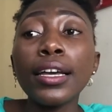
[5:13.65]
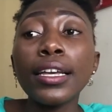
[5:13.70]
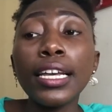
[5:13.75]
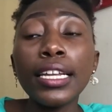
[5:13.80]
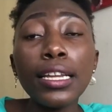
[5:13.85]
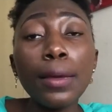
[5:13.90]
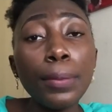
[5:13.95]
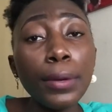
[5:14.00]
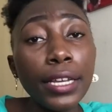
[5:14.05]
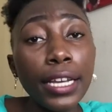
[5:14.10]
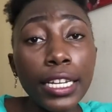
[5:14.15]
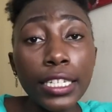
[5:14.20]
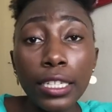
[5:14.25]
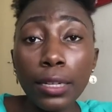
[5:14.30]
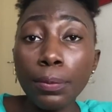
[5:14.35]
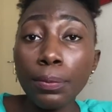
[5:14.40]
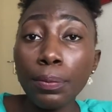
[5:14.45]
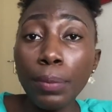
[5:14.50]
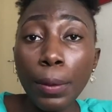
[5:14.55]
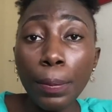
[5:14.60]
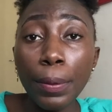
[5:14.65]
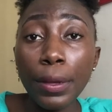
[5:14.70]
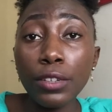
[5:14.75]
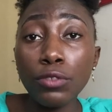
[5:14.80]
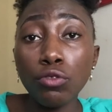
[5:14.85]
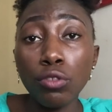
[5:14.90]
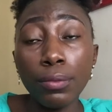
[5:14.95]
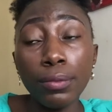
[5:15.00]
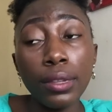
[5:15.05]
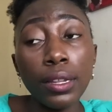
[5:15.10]
get application
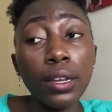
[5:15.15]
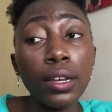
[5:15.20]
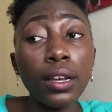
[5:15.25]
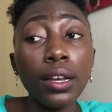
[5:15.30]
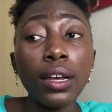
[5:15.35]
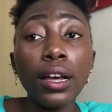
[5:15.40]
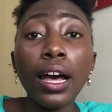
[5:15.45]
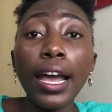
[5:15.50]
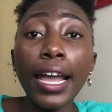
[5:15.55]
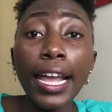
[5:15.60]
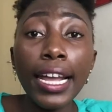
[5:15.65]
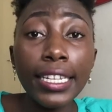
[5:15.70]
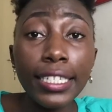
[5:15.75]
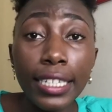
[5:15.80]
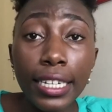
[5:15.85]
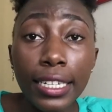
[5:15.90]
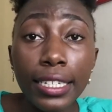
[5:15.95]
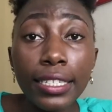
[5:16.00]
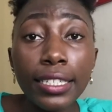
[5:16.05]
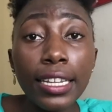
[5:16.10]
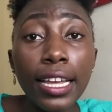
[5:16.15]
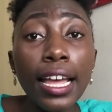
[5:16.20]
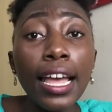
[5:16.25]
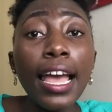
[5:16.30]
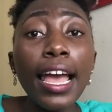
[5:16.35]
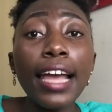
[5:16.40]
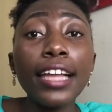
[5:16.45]
papers from the agent